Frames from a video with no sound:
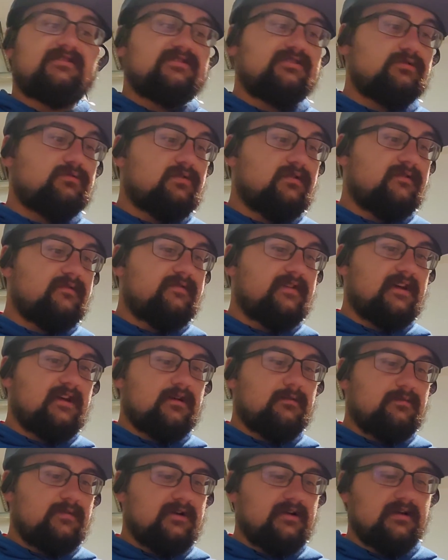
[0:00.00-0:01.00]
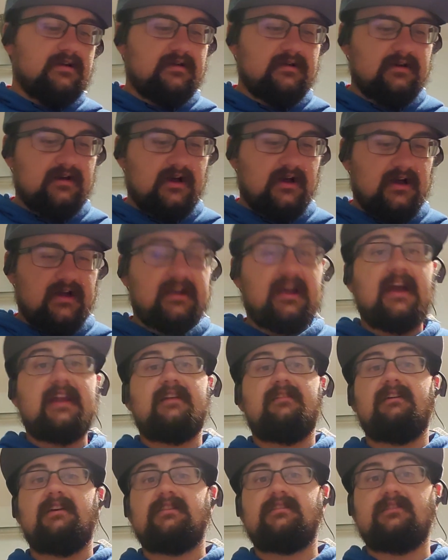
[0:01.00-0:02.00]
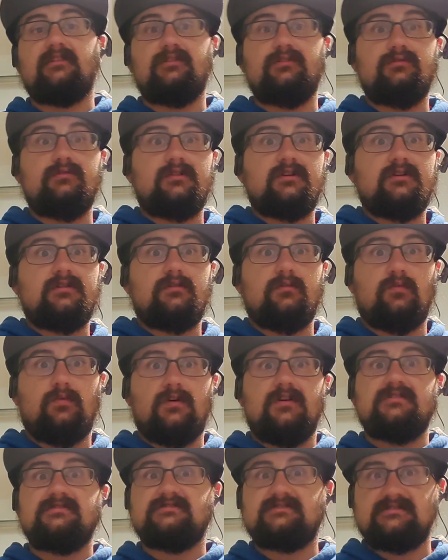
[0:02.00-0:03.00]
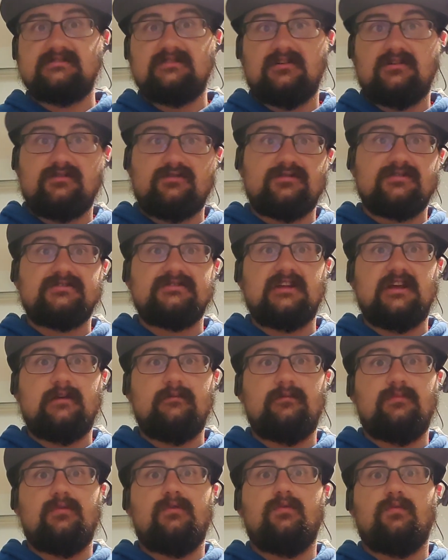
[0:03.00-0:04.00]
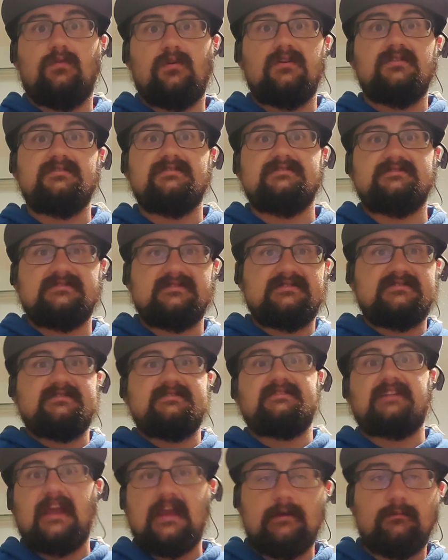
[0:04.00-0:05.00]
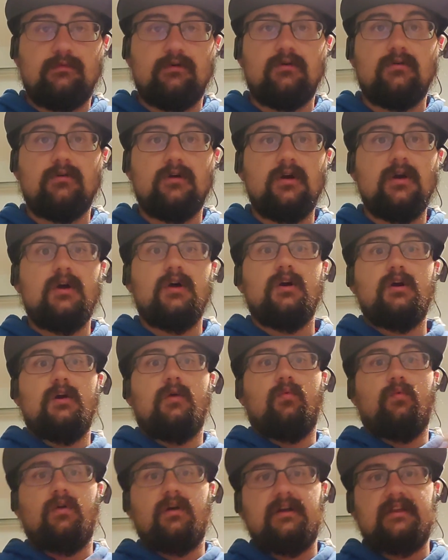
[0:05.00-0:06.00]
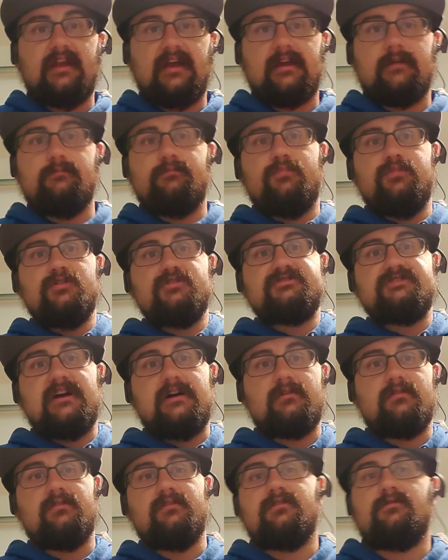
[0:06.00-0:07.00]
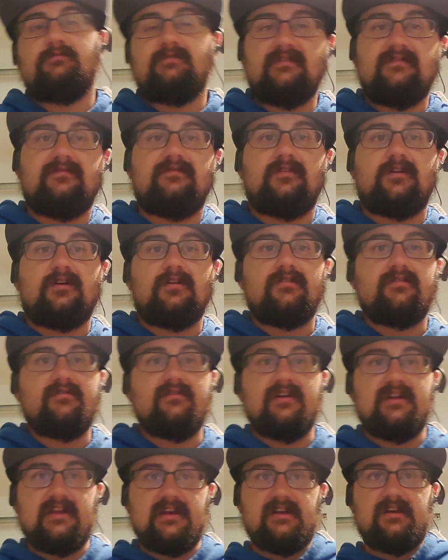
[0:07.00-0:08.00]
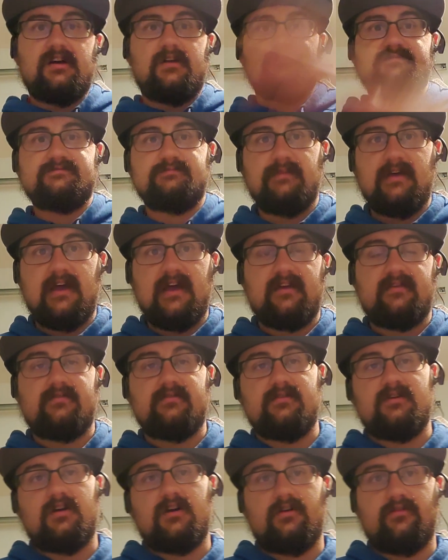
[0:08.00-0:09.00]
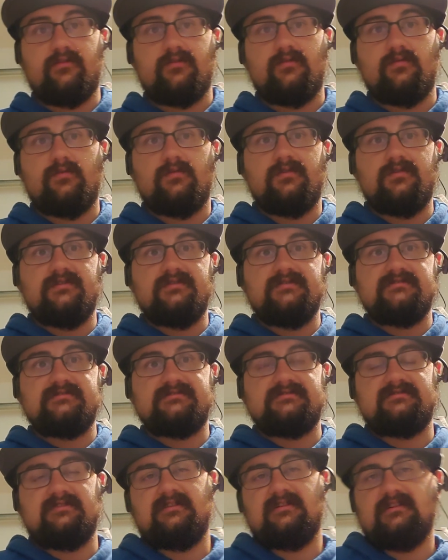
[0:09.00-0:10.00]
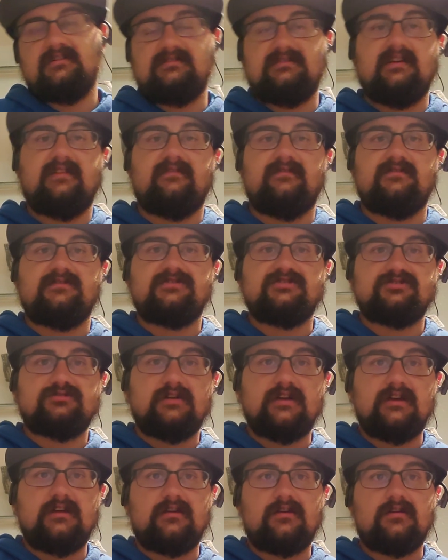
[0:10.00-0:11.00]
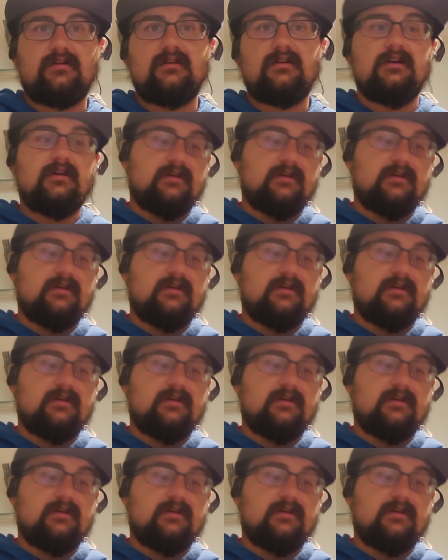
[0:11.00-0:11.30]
2 of them, kind of like the Luna. One's understable, one's stable. One I can push out a little bit farther and it comes back. The other one's definitely straighter.